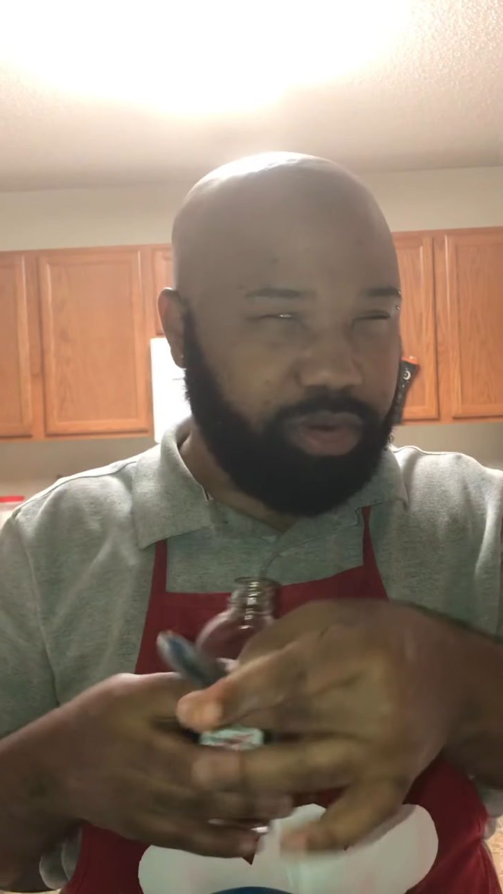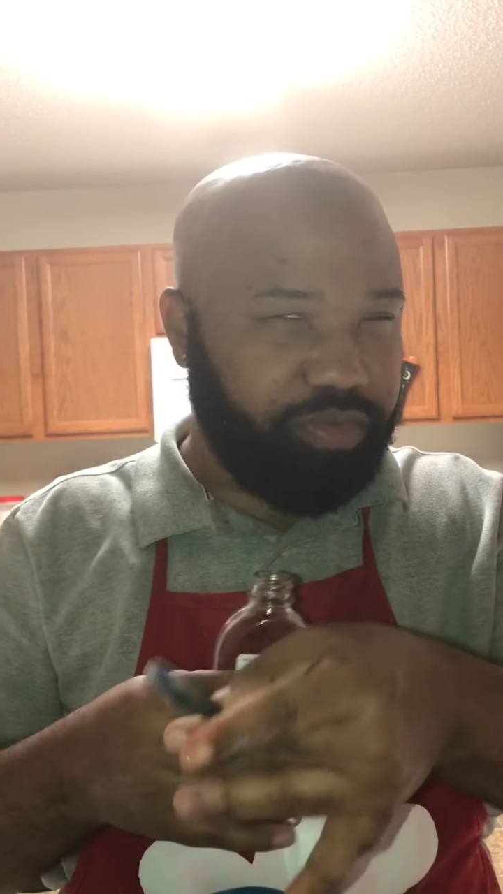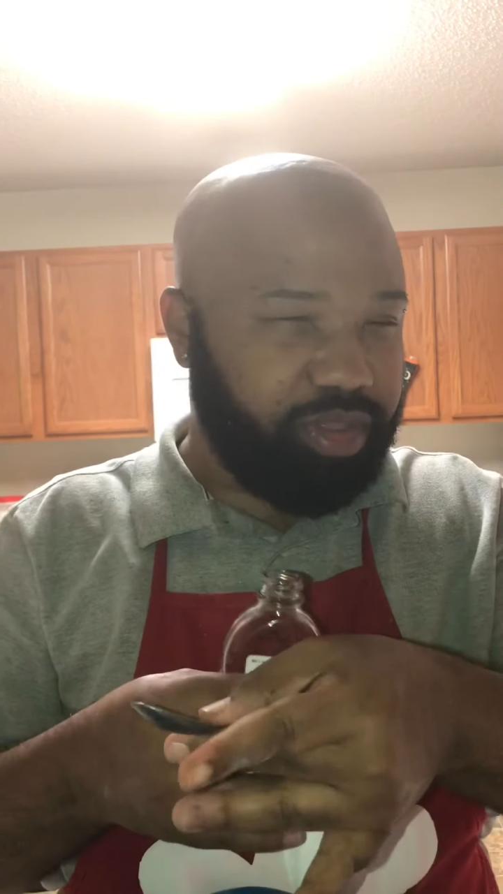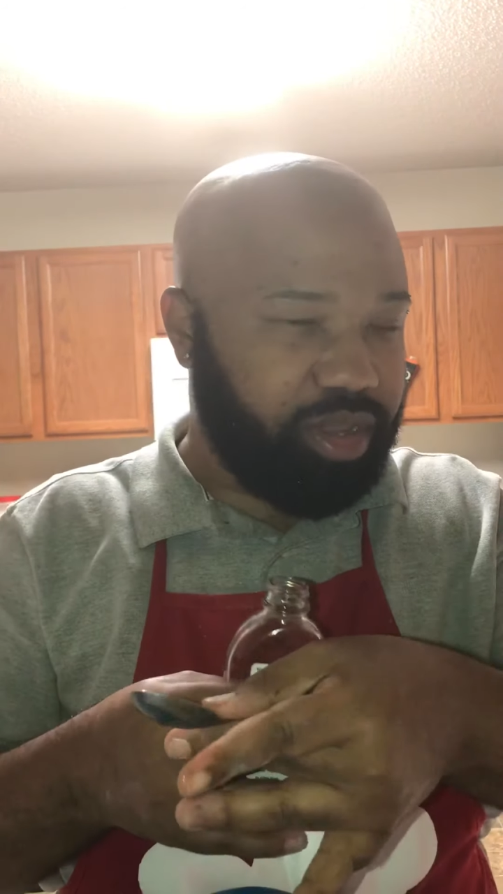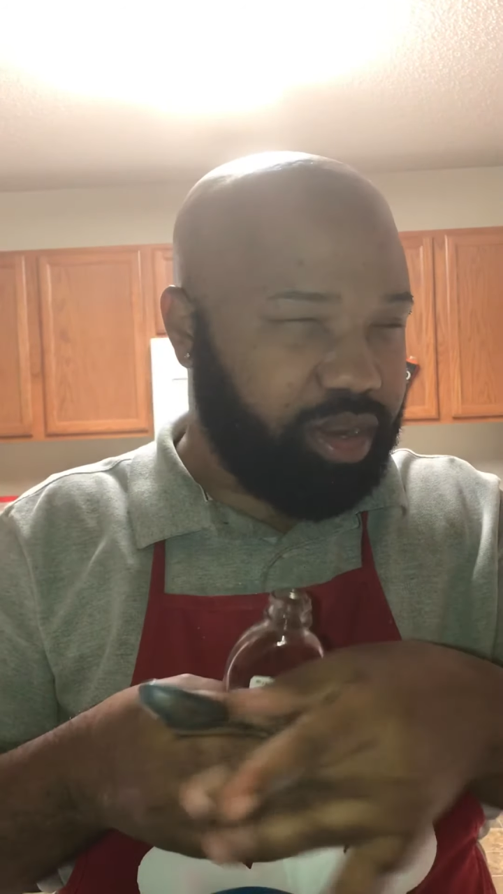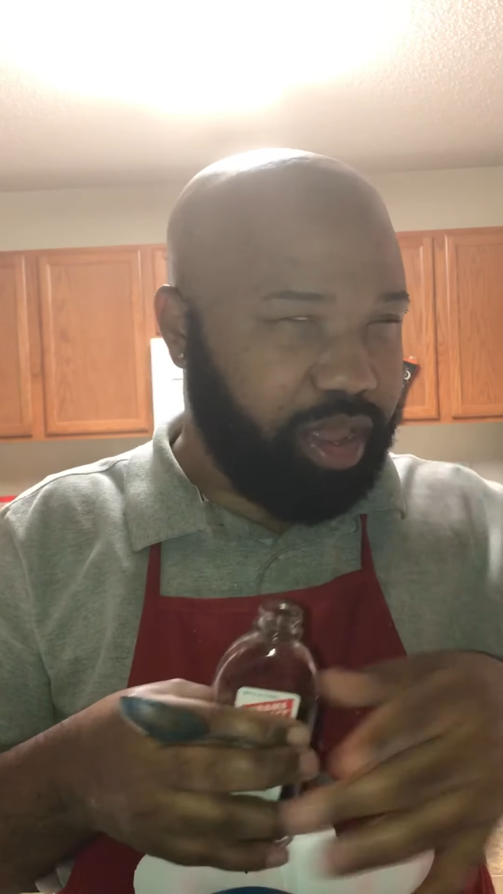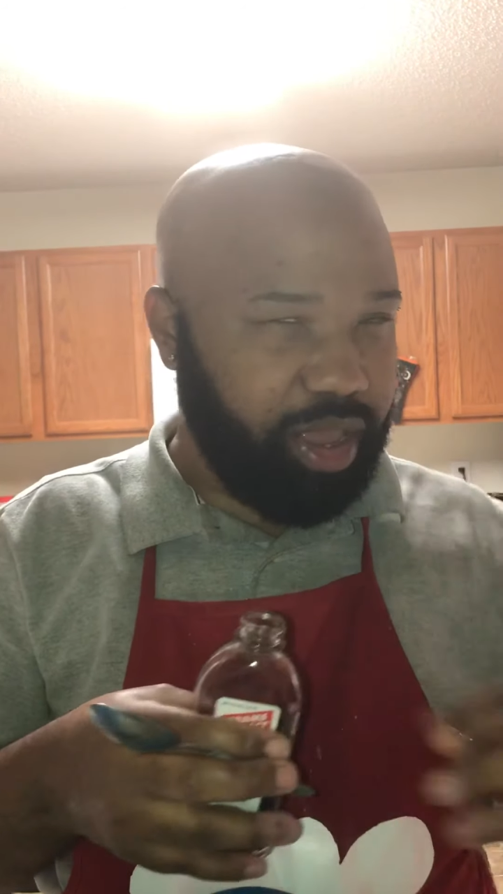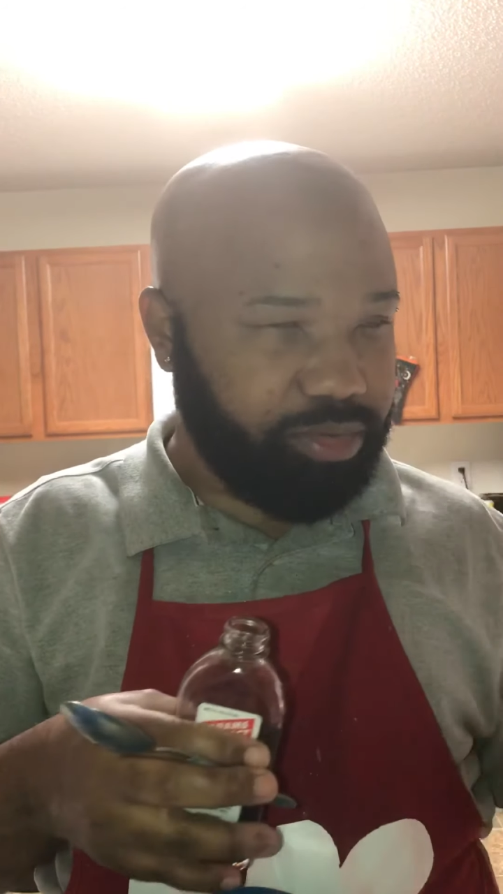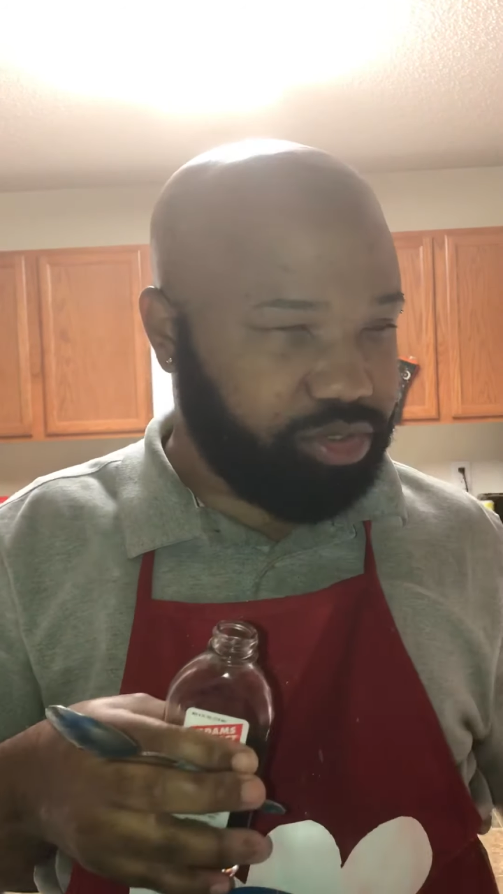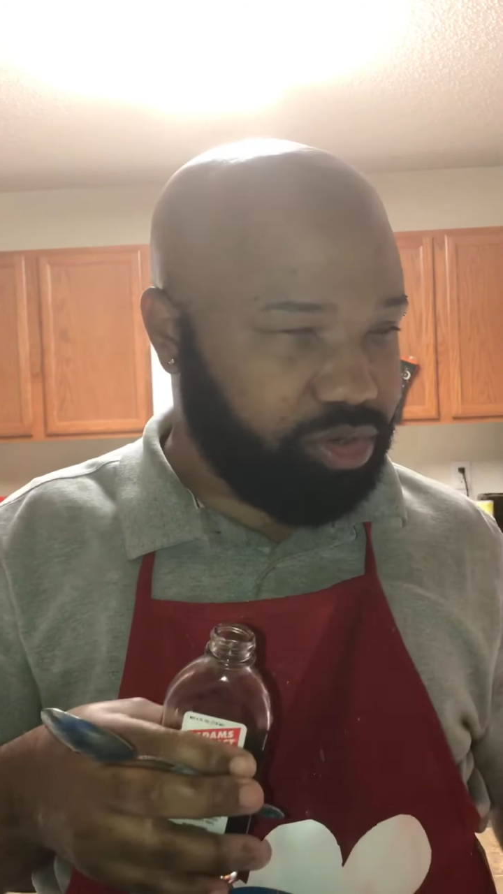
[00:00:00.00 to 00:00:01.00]
of vanilla
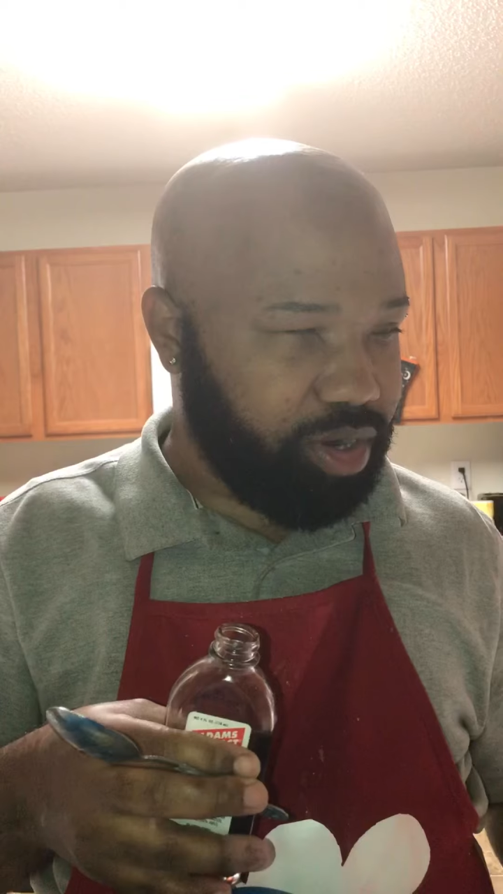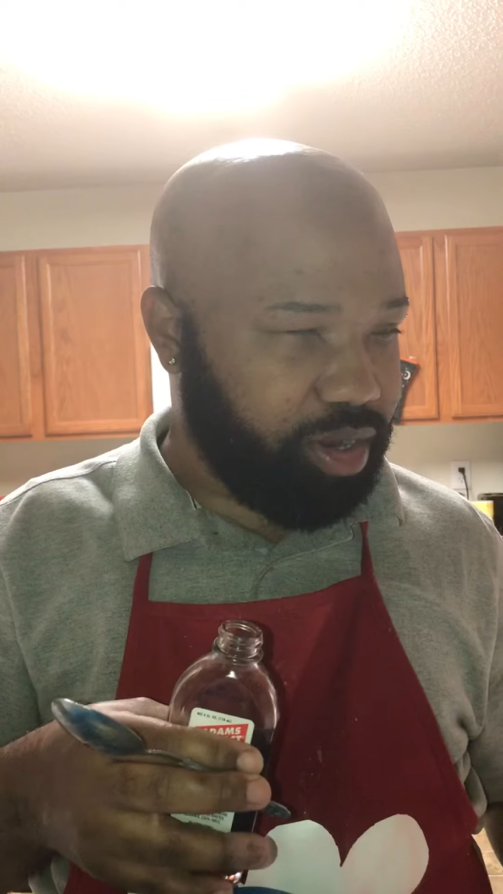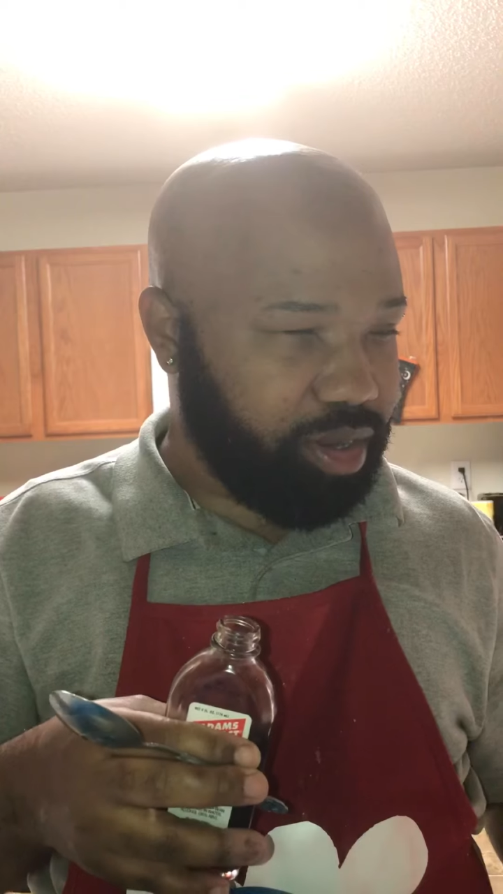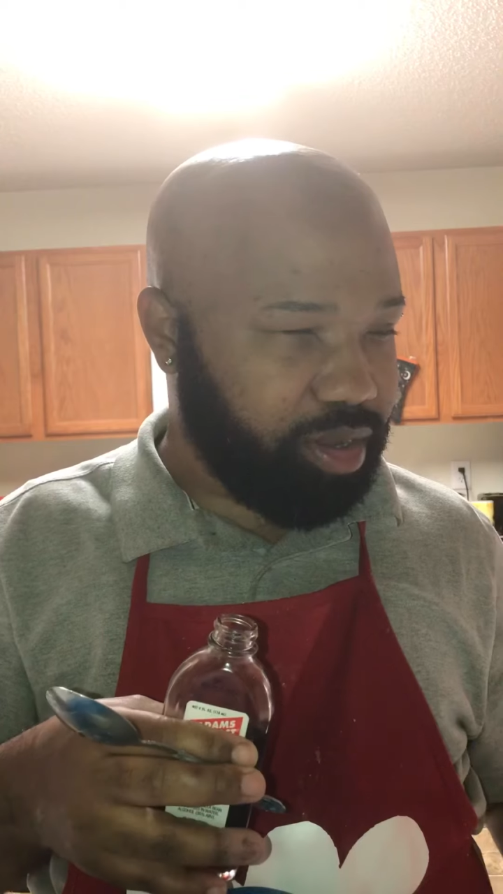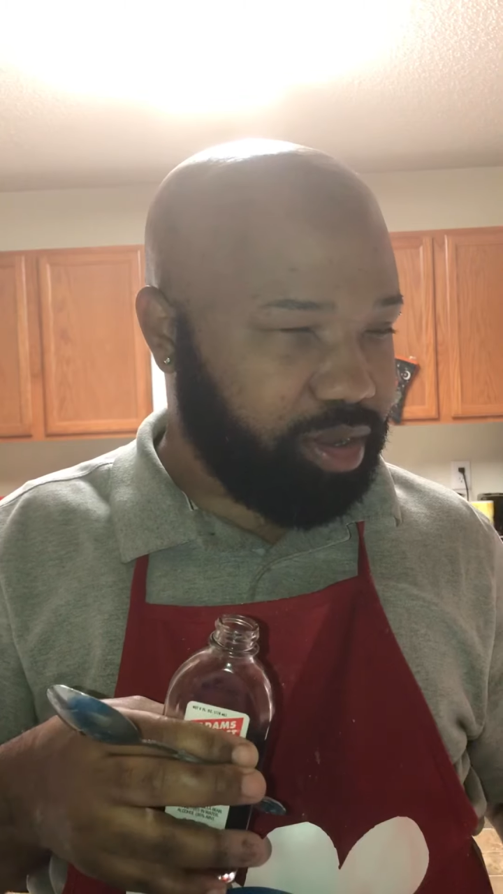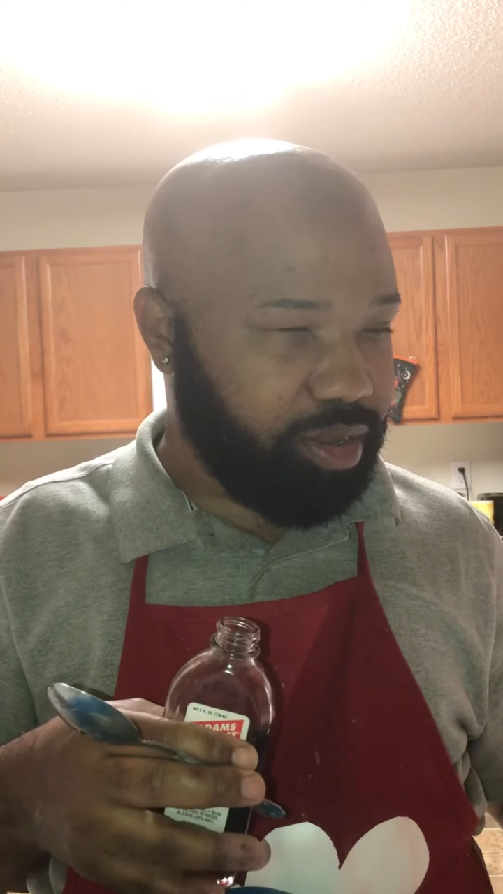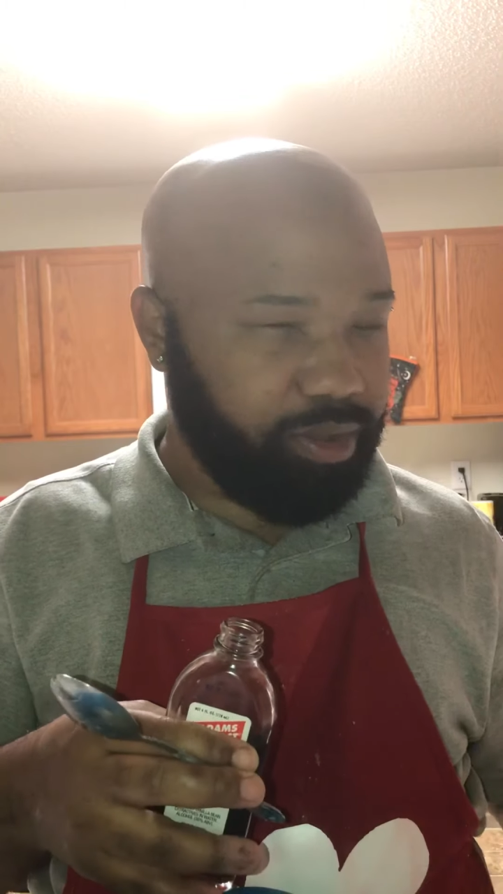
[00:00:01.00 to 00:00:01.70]
extract.